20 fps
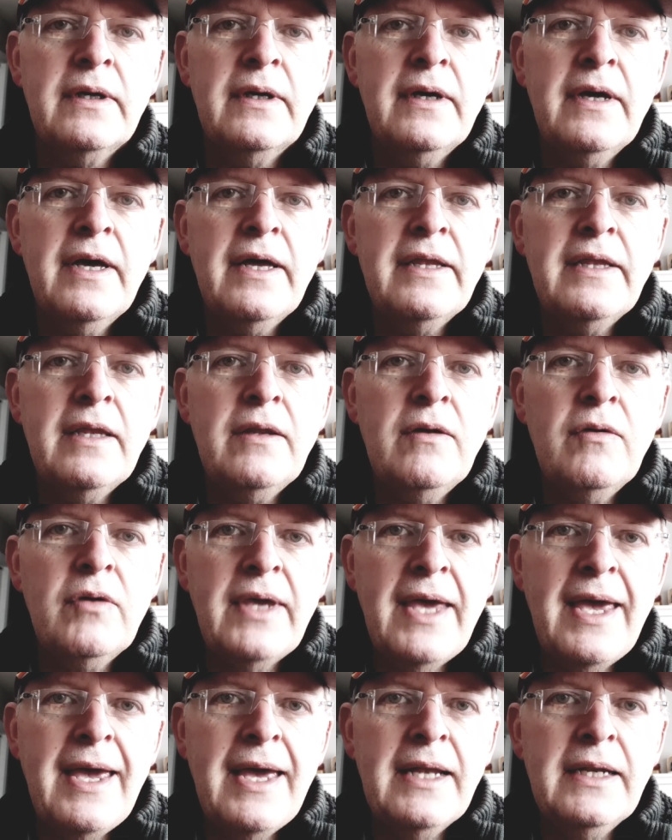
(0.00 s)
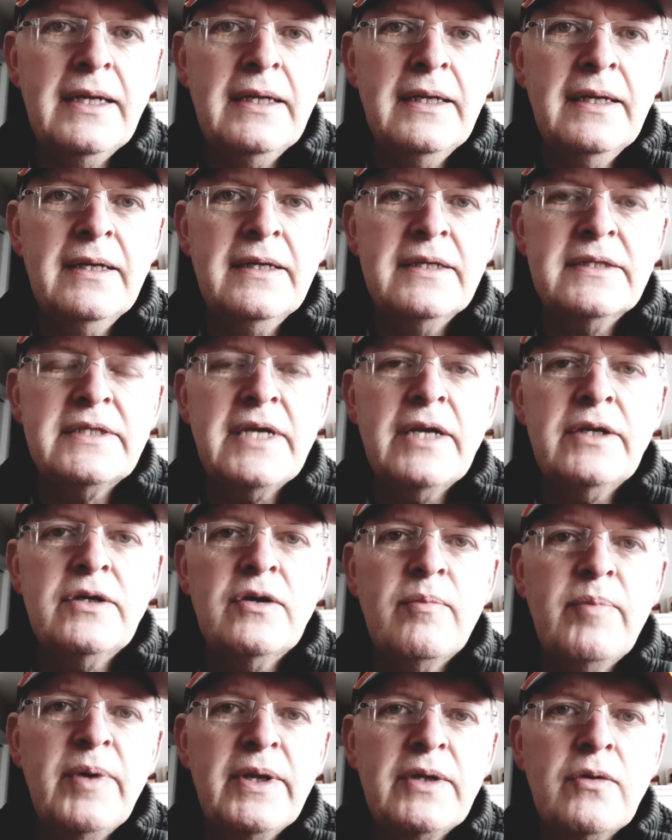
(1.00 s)
and that you can send your
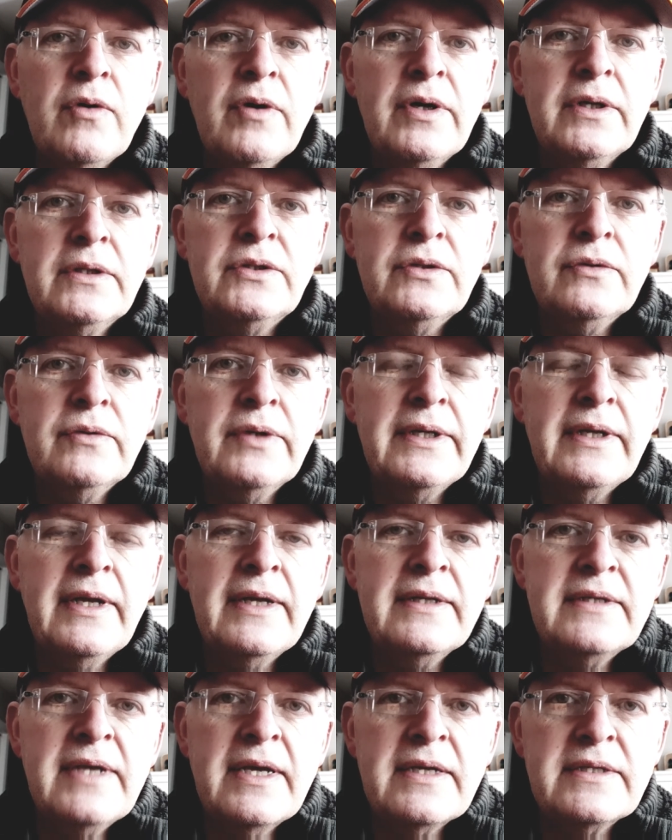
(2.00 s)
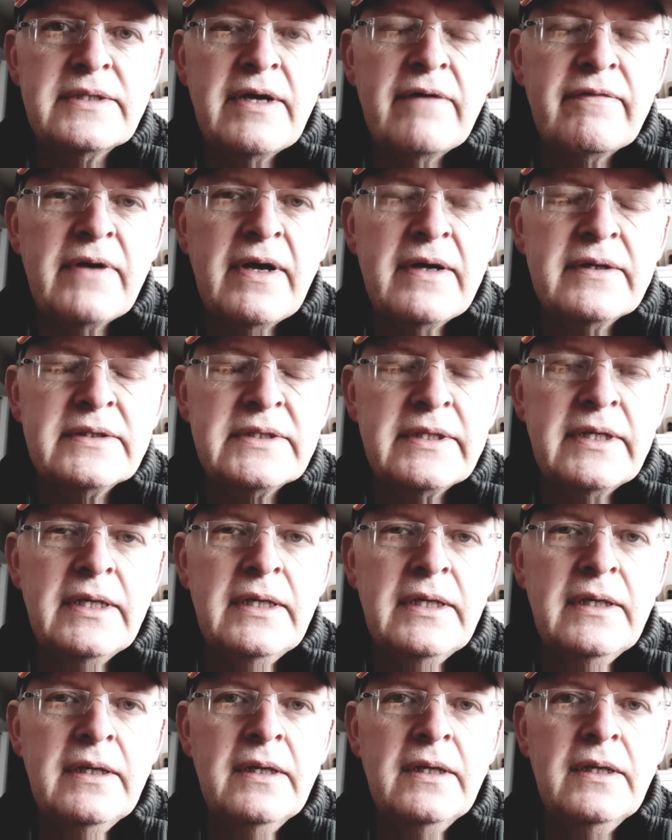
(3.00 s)
Bitcoin to it and take
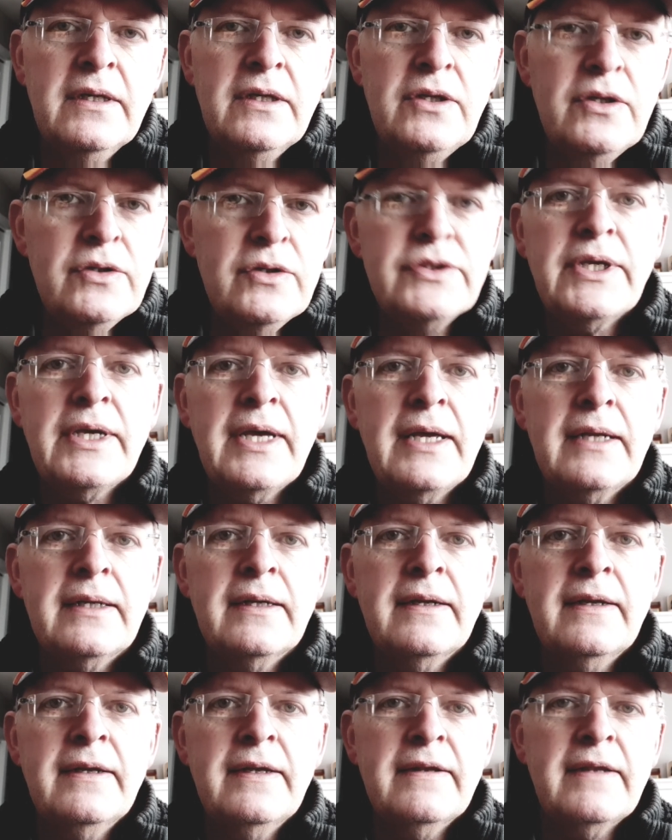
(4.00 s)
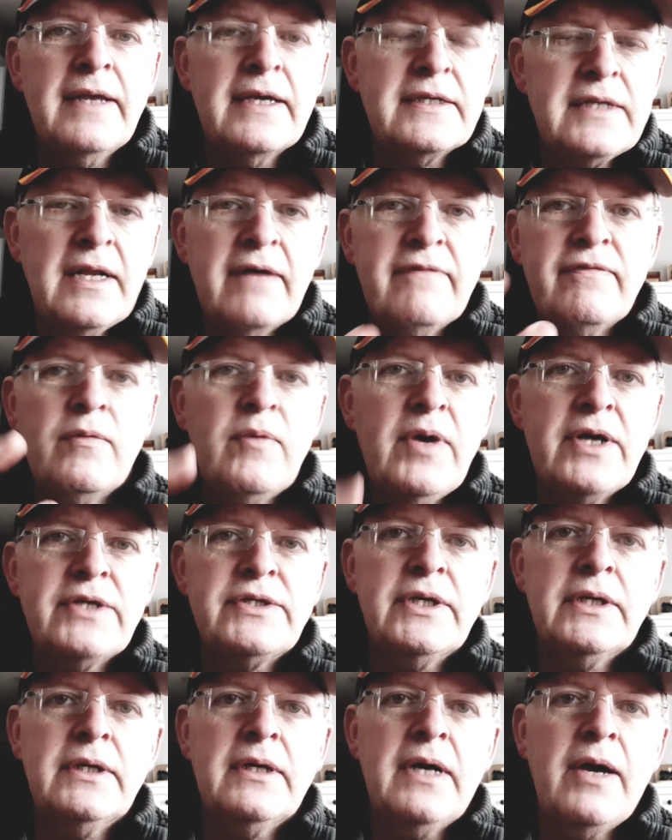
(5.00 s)
self-custody using it. Thanks a lot for
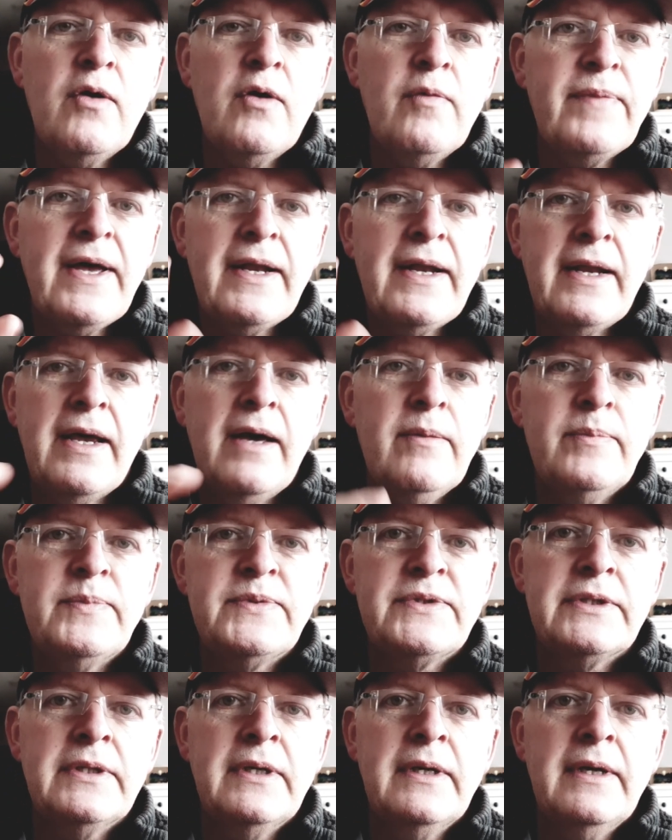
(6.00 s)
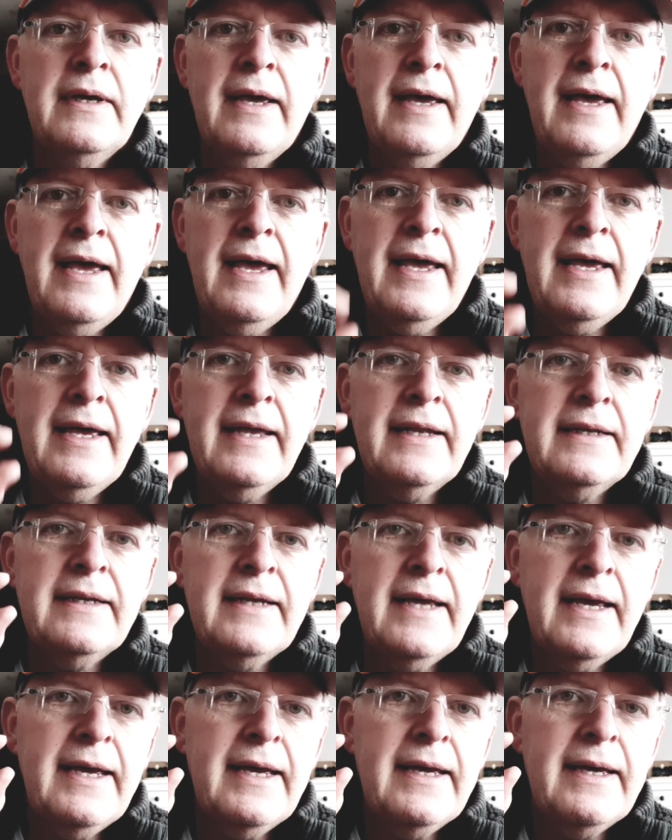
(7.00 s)
watching. I hope that helps. And
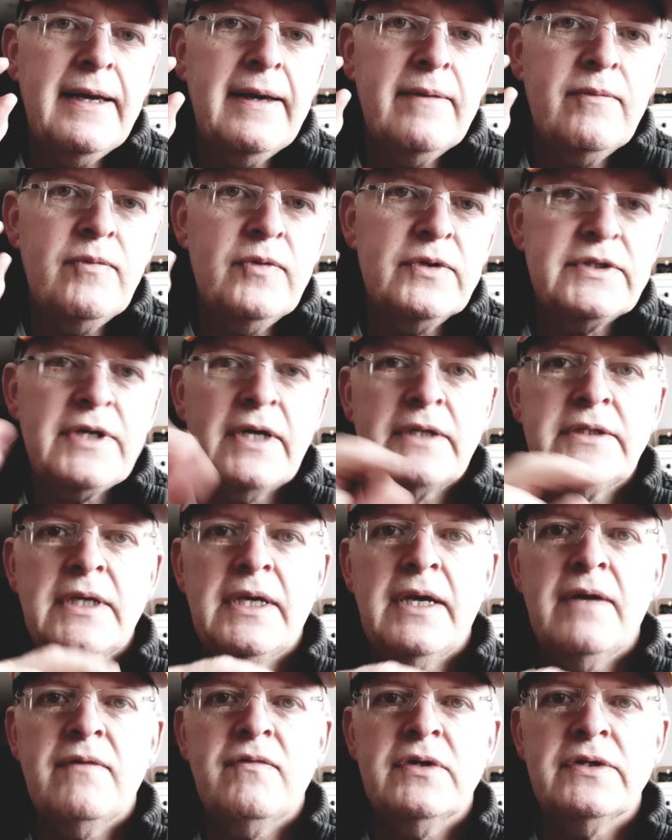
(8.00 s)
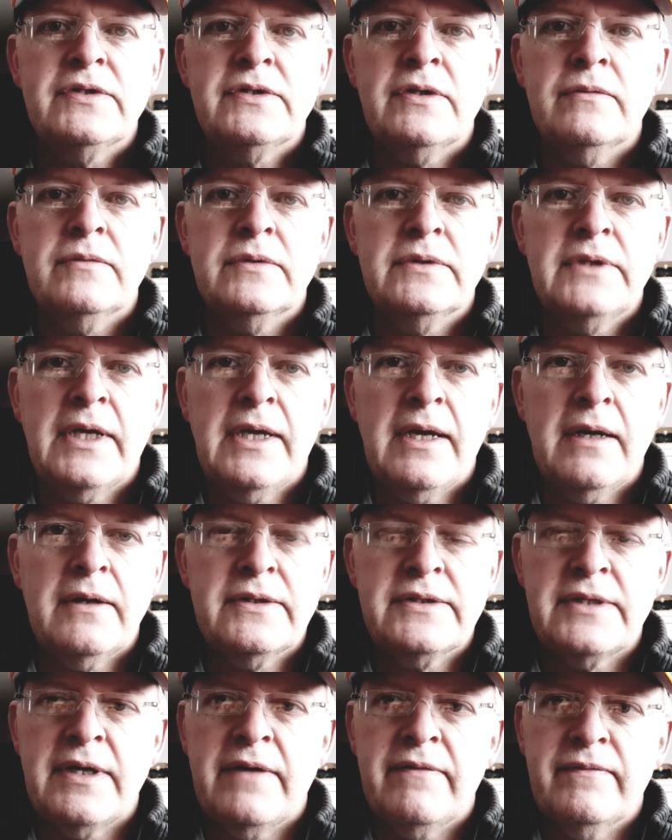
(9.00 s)
we'll talk to you again real soon. Take care of
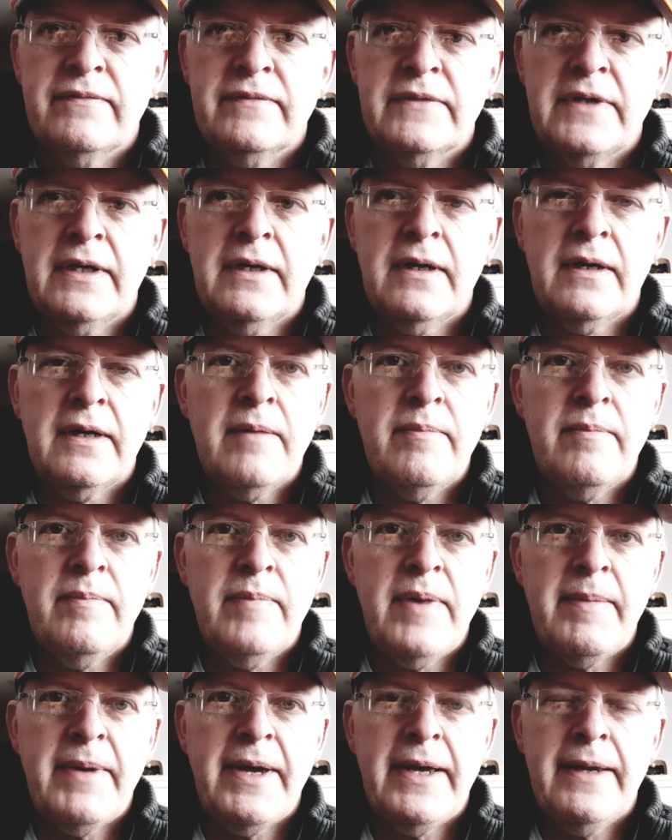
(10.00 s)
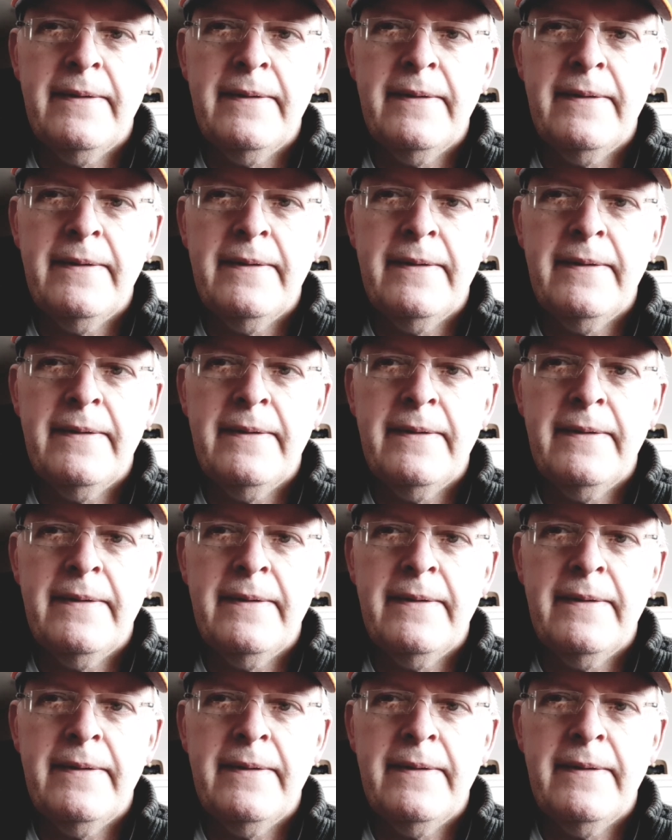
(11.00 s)
yourself. Take care now. Bye-bye.